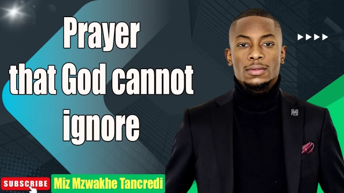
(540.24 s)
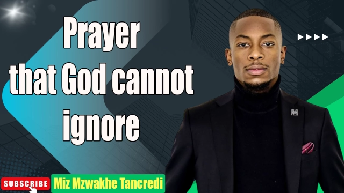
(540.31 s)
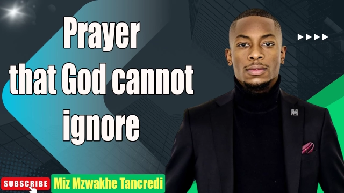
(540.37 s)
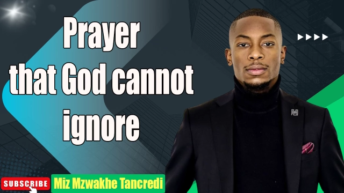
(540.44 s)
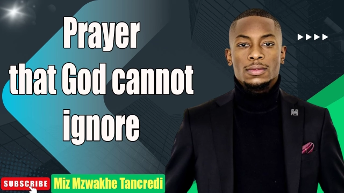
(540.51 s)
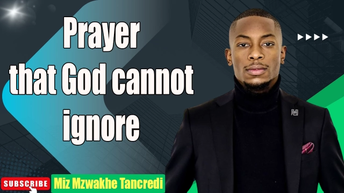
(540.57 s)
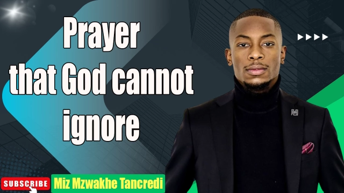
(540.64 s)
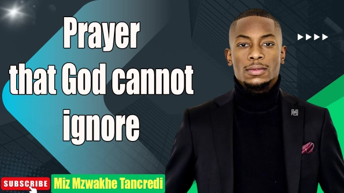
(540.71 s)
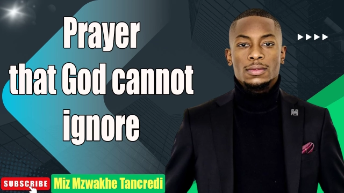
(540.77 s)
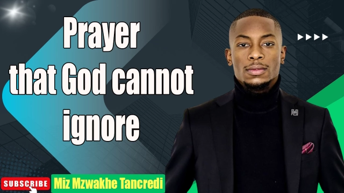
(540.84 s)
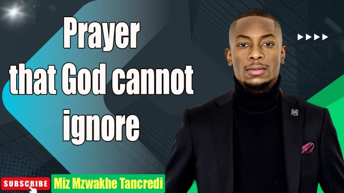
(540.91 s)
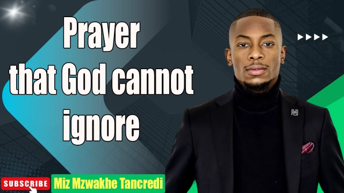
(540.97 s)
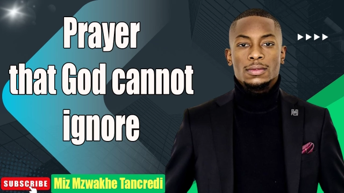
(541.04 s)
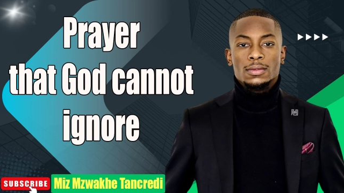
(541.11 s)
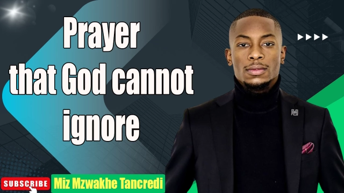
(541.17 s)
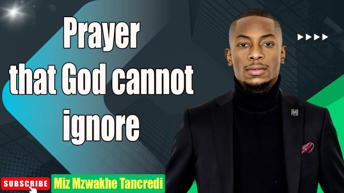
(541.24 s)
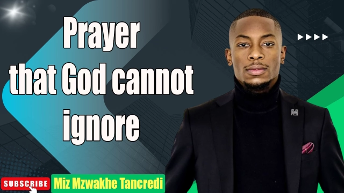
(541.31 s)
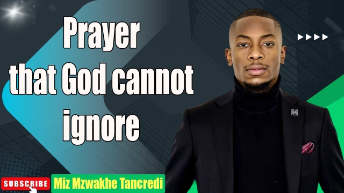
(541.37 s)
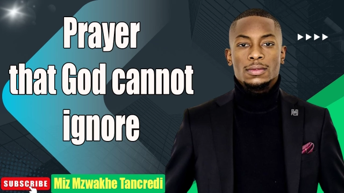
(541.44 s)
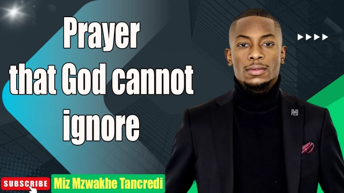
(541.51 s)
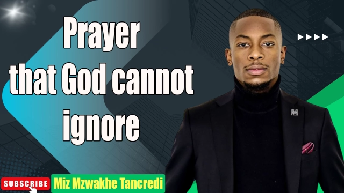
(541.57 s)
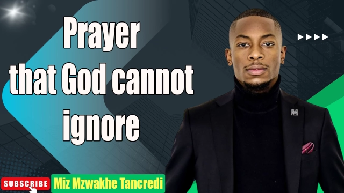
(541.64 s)

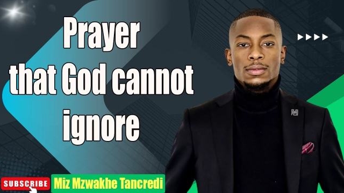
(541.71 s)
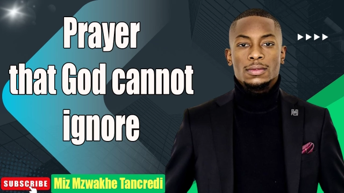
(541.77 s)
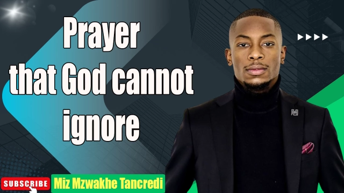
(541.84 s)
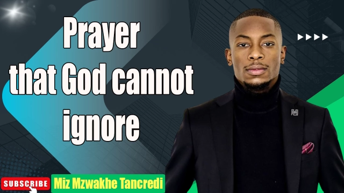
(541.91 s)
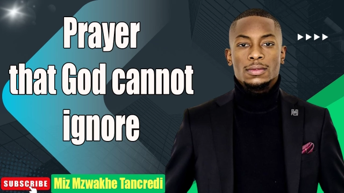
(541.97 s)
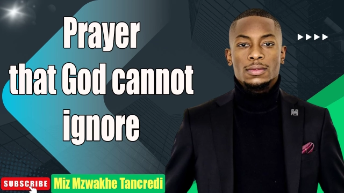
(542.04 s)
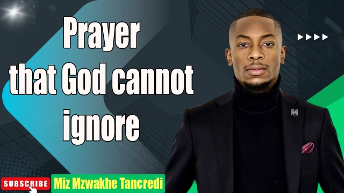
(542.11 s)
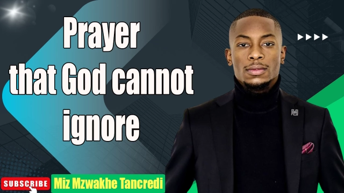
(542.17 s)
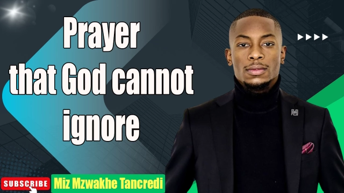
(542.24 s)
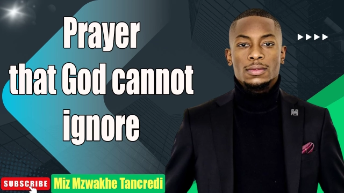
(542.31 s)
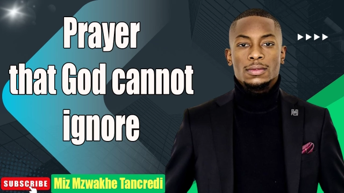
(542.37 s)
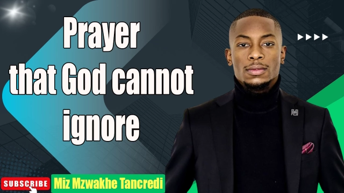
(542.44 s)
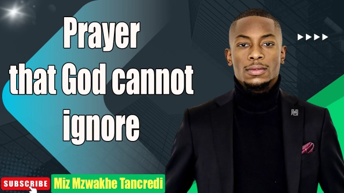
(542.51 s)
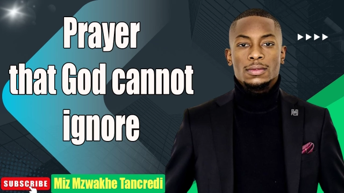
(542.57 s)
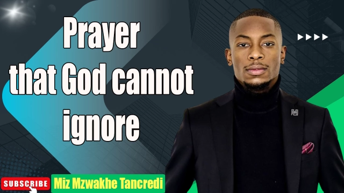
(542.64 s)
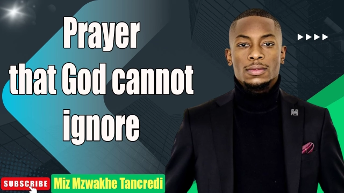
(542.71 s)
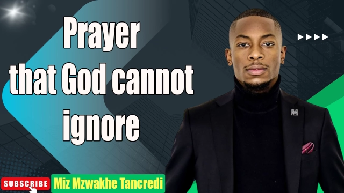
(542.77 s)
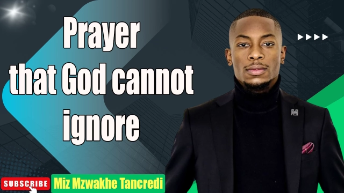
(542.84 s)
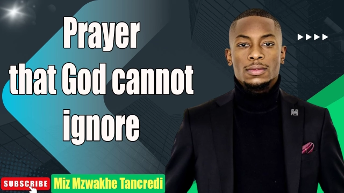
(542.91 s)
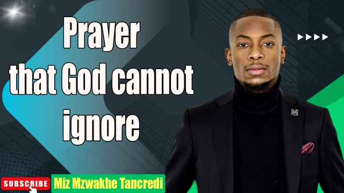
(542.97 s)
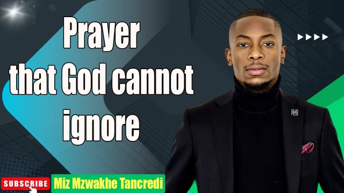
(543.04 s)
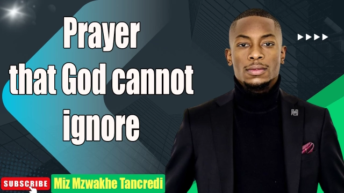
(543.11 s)

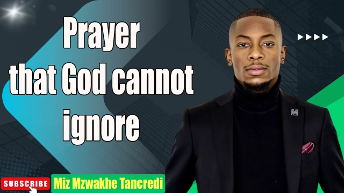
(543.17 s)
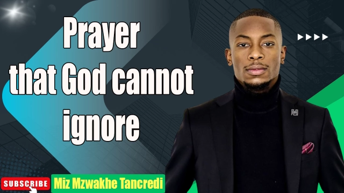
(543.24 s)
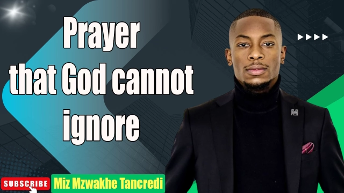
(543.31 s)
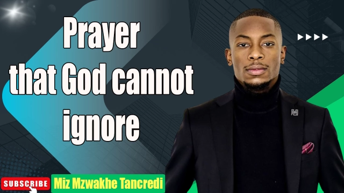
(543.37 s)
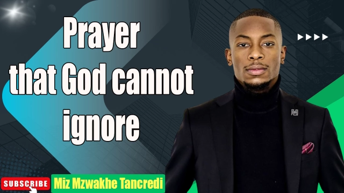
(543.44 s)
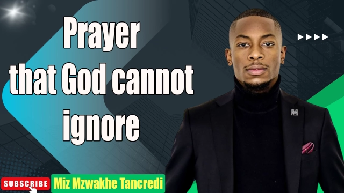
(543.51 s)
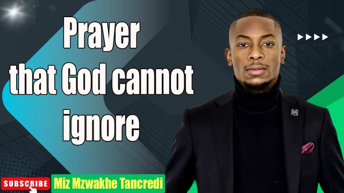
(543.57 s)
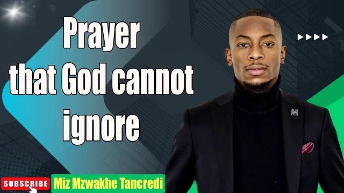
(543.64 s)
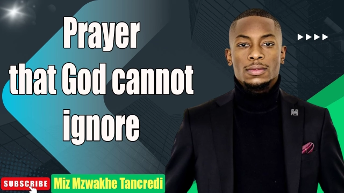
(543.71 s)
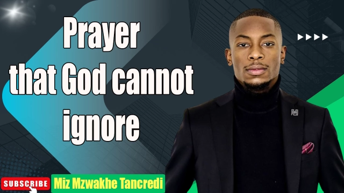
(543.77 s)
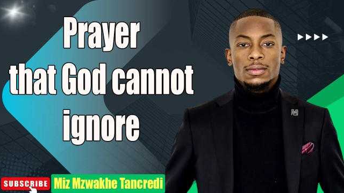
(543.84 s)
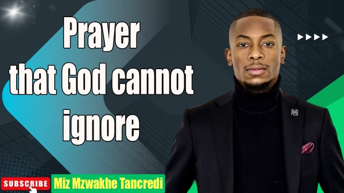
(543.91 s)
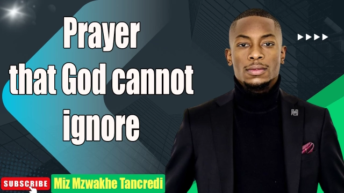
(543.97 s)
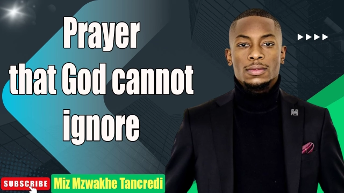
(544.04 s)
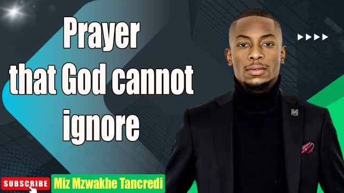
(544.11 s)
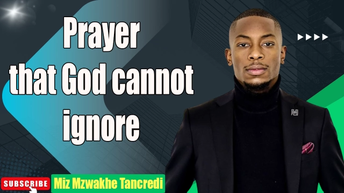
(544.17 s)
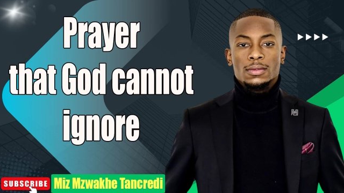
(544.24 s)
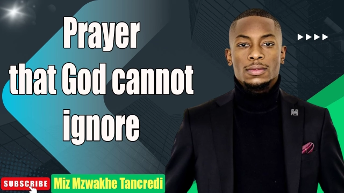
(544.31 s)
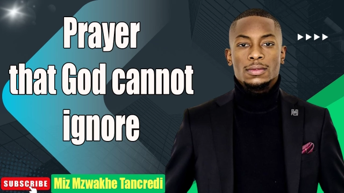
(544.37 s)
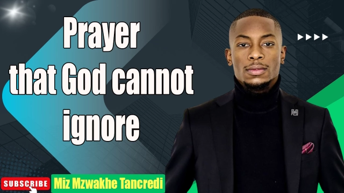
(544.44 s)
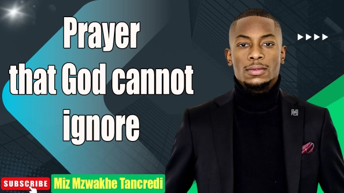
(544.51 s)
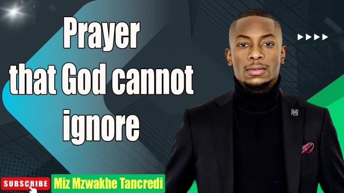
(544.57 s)

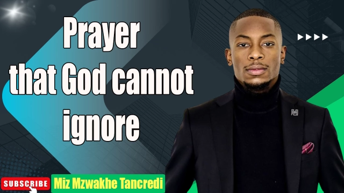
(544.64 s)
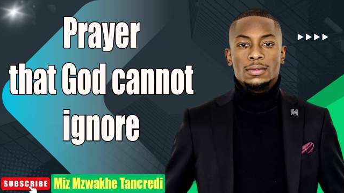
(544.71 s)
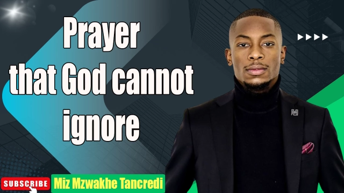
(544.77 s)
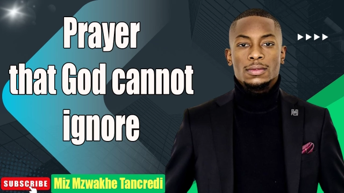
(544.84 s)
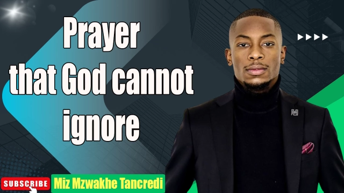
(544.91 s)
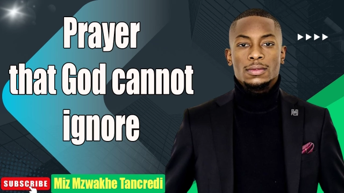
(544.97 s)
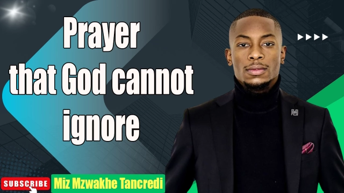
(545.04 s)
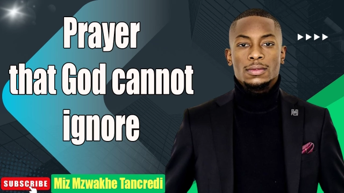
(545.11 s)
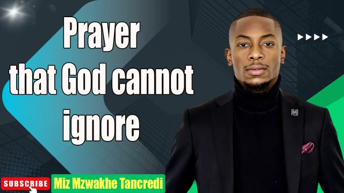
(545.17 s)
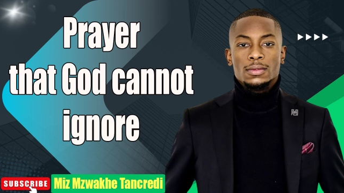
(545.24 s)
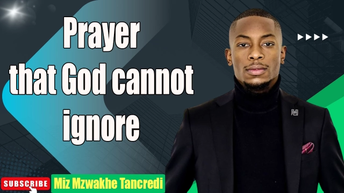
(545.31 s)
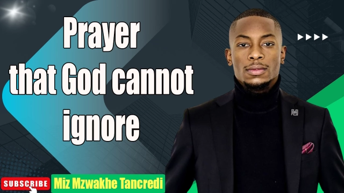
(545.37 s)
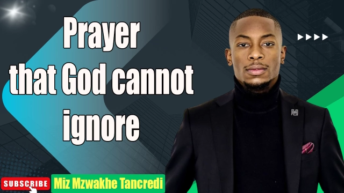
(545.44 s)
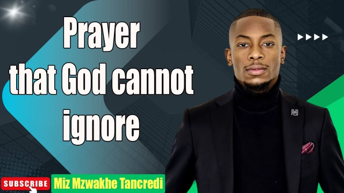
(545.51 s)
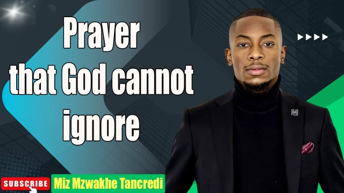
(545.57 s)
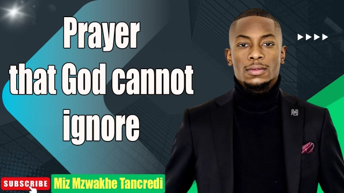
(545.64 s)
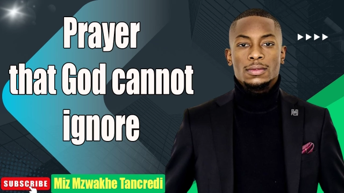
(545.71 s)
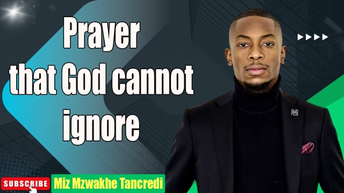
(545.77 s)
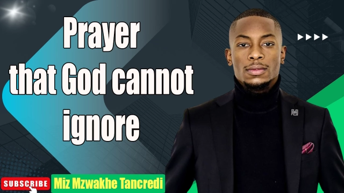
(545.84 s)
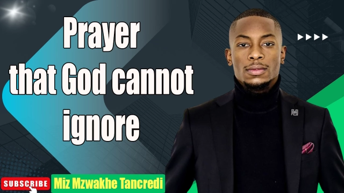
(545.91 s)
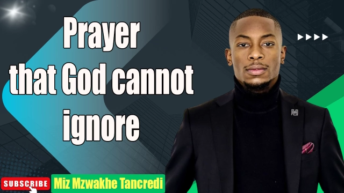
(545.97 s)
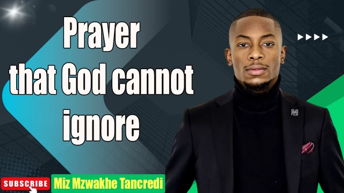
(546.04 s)

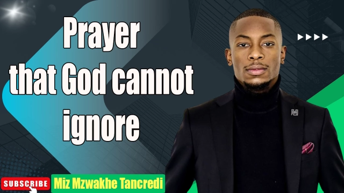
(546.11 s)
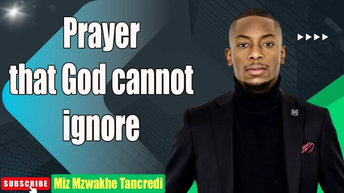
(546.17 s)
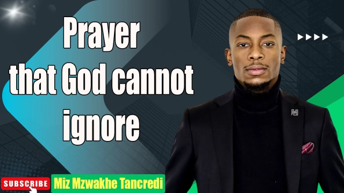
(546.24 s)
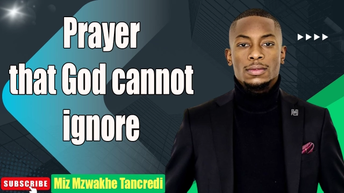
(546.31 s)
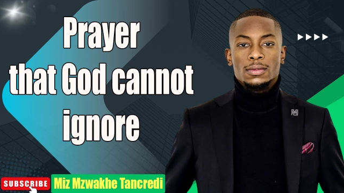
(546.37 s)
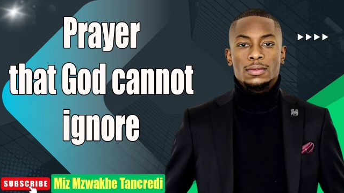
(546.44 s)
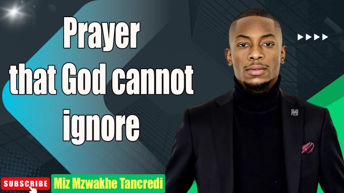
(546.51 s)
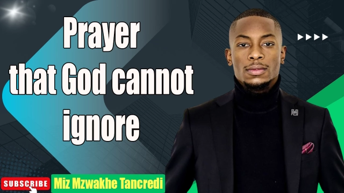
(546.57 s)
[no speech]